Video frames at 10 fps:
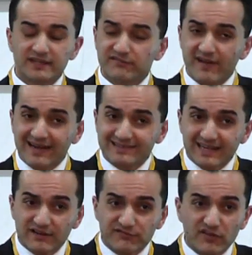the fact
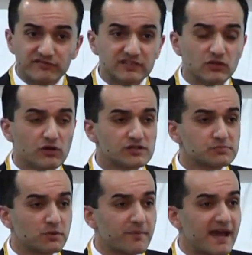that at
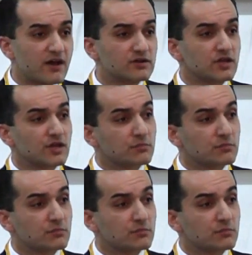$50 per pound,